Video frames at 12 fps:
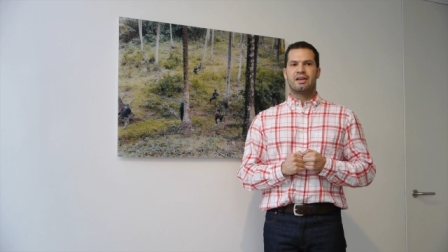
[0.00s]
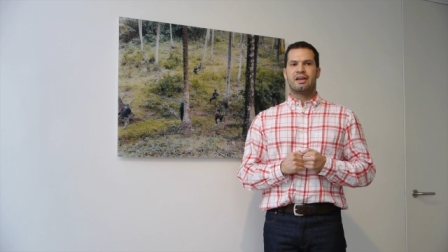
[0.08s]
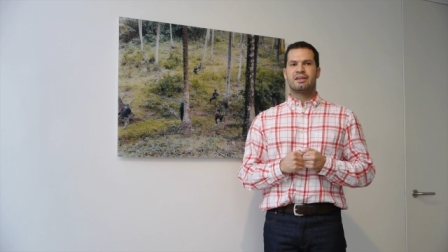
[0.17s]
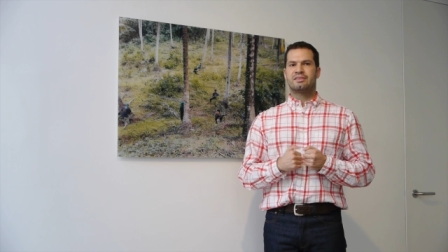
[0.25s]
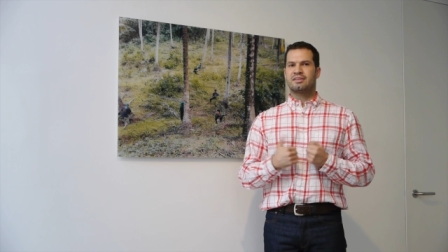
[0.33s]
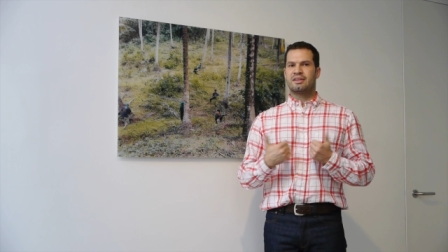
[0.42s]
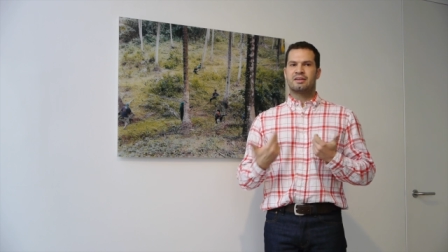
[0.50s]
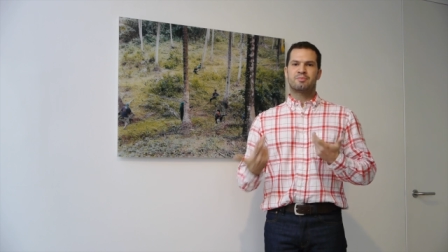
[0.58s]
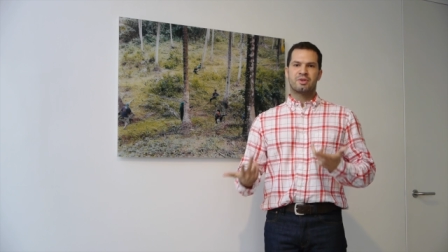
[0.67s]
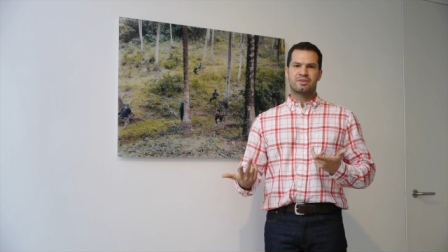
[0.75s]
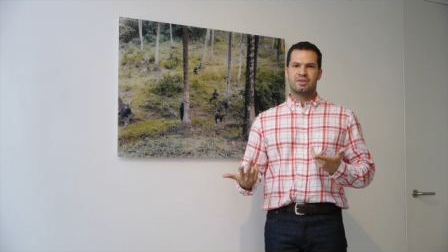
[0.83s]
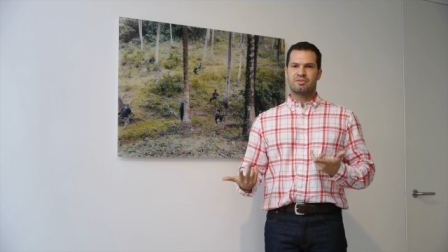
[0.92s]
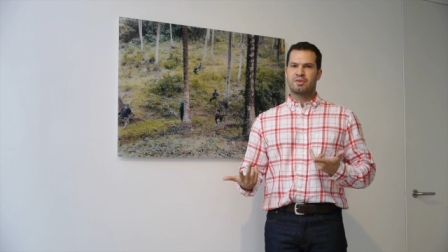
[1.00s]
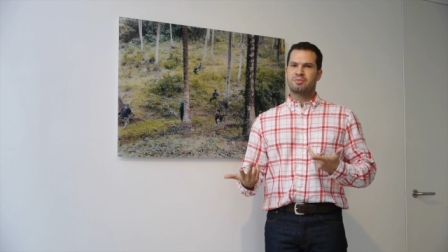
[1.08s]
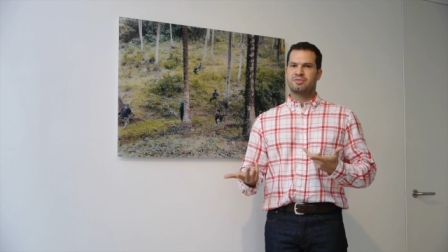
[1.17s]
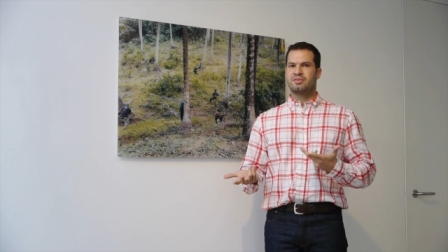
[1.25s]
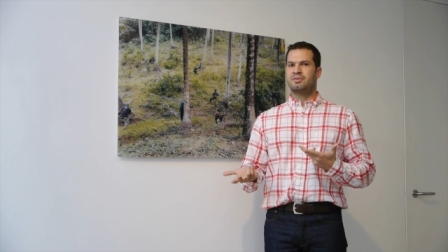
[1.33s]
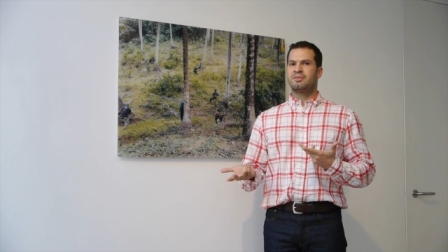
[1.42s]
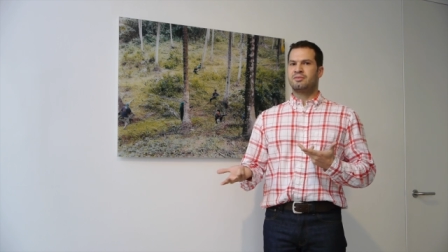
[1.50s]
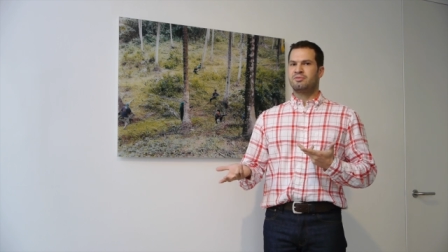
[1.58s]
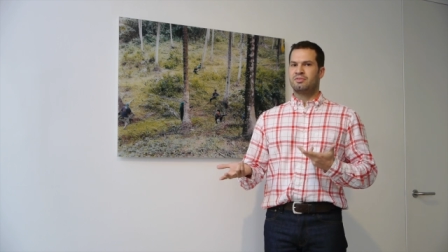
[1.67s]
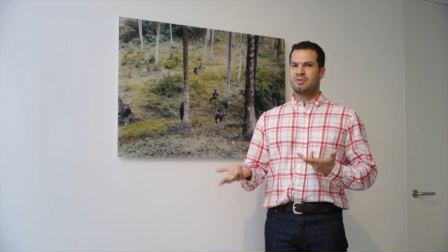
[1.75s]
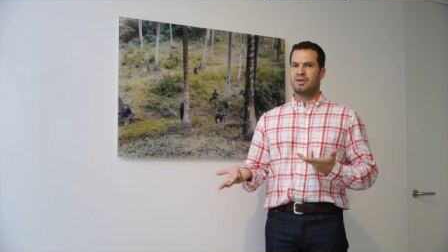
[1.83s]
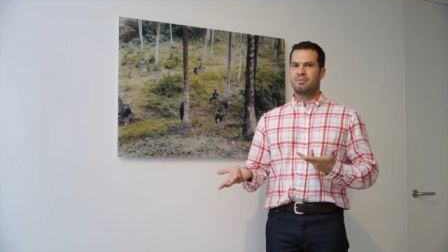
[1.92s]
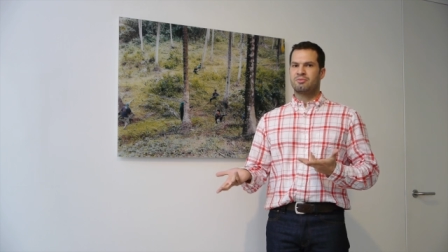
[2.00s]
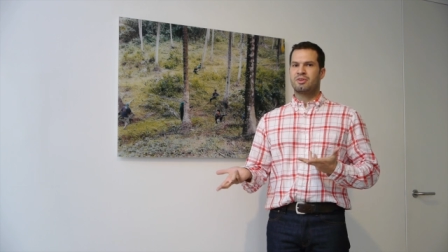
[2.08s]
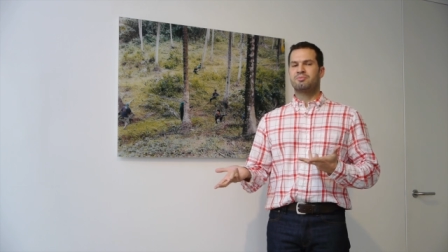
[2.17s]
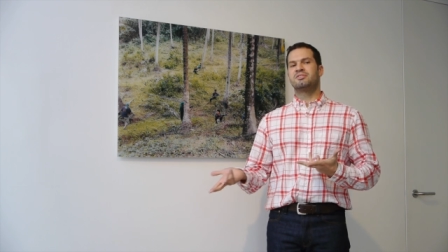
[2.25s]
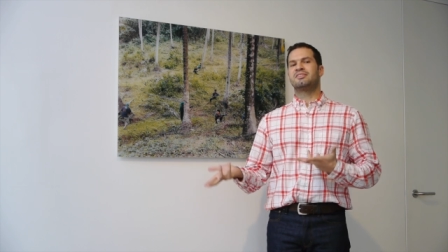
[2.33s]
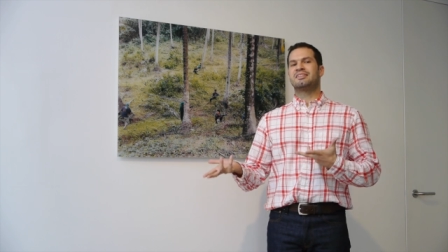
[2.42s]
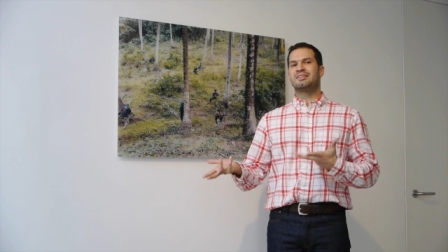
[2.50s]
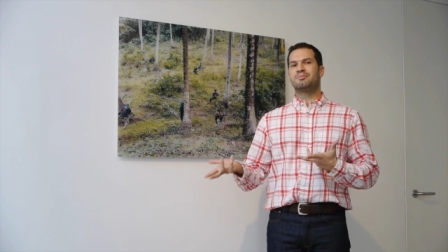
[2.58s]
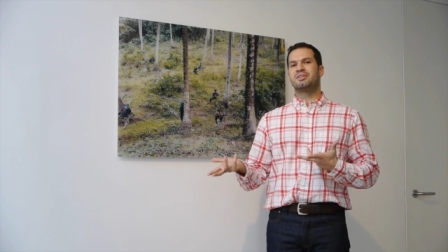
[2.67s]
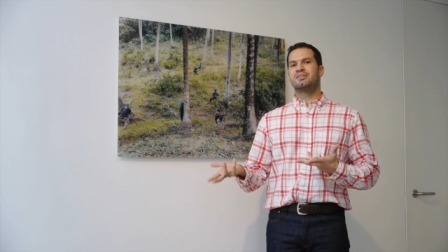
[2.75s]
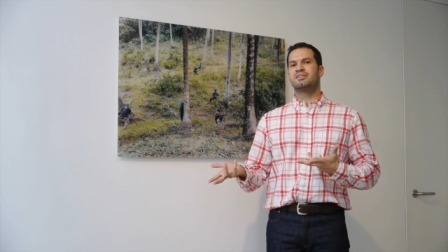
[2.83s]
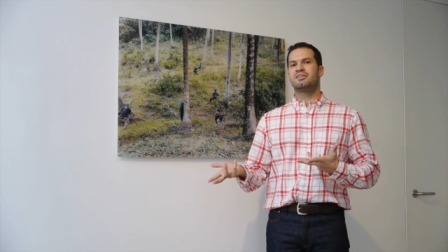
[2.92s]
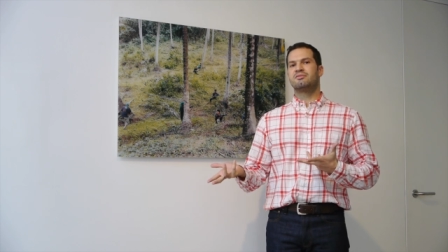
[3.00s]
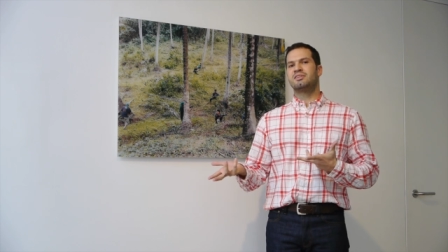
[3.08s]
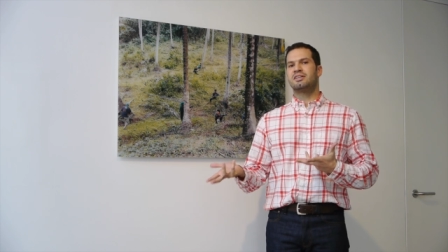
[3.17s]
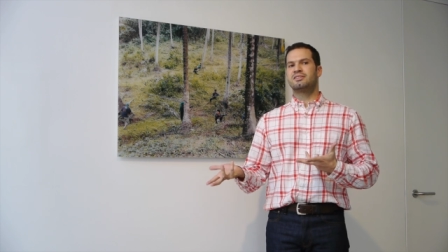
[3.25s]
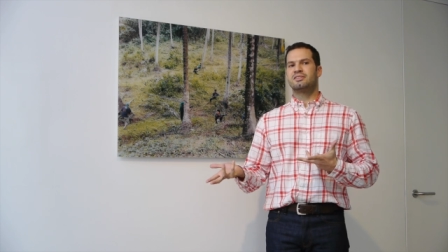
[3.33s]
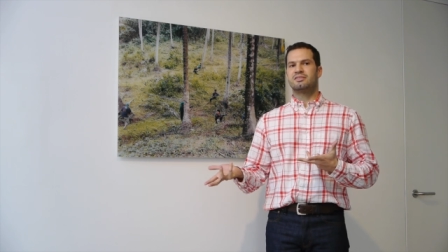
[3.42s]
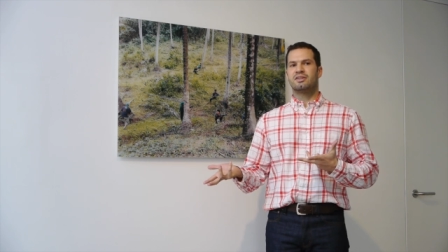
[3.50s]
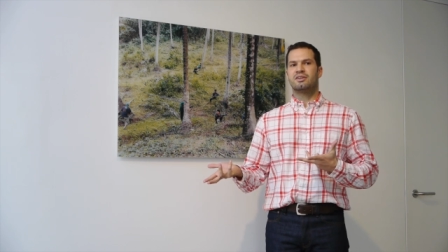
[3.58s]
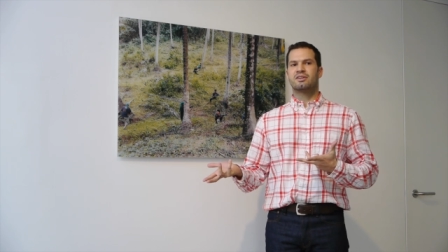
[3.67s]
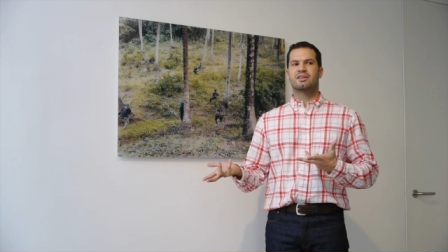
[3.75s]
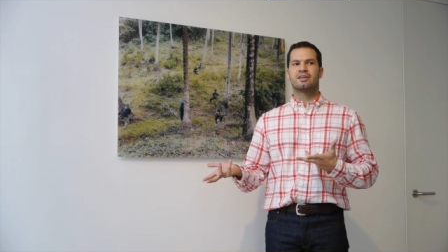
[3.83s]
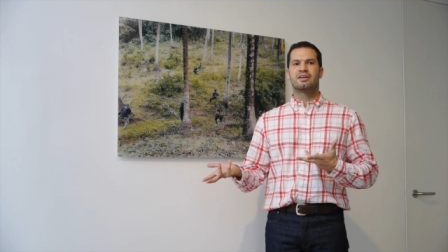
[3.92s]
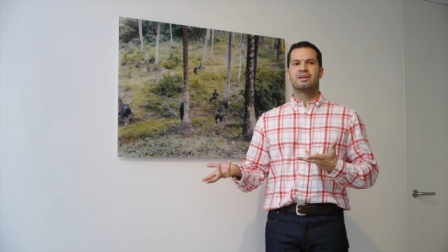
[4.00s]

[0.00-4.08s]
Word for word: and it's again about the unrepresent unrepresentability of light and dark,